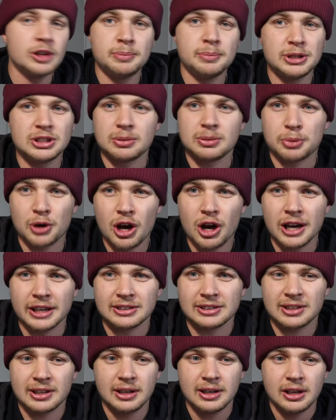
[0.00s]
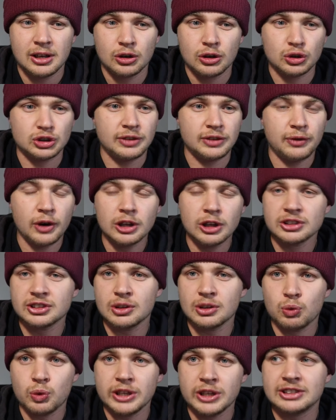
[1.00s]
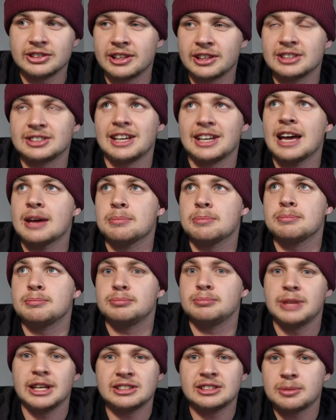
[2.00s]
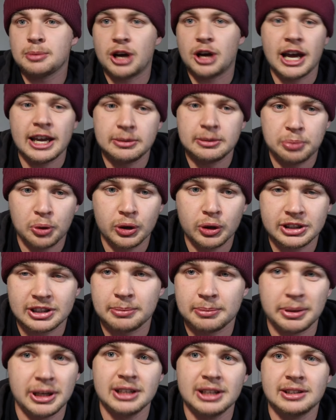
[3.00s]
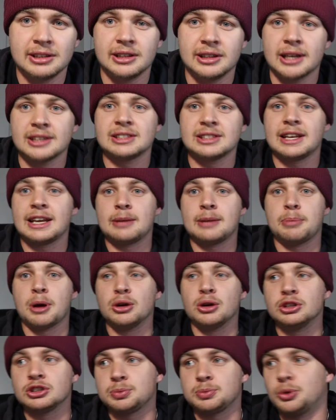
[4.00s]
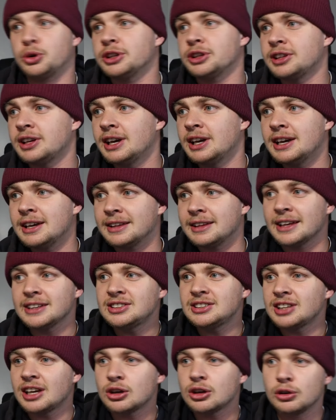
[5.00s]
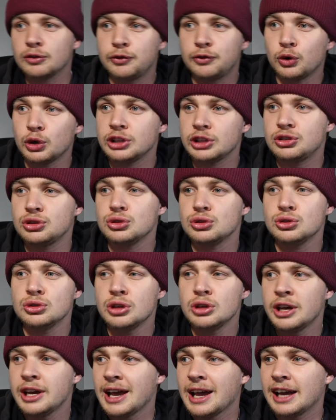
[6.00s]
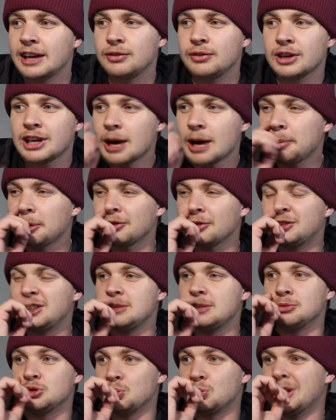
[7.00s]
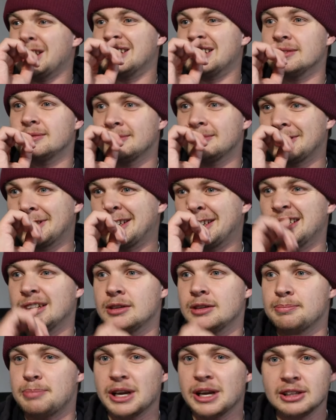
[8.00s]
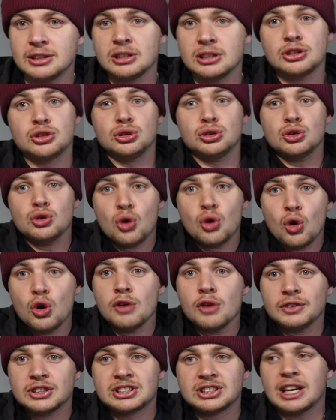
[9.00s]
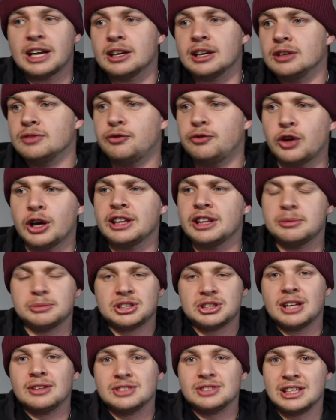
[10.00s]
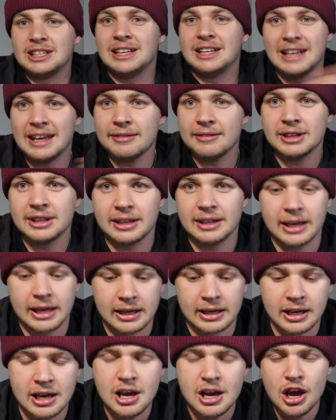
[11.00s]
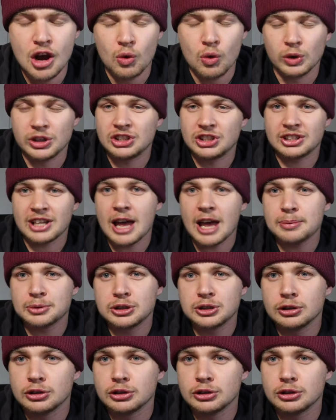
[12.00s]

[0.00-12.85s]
wouldn't be surprised, because if Ulster wins this game, let's say about 8 points, and Benetton doesn't get a bonus point, they're stuck on 42. And if a couple of teams win, Benetton could all of a sudden find themselves in 11th again, which is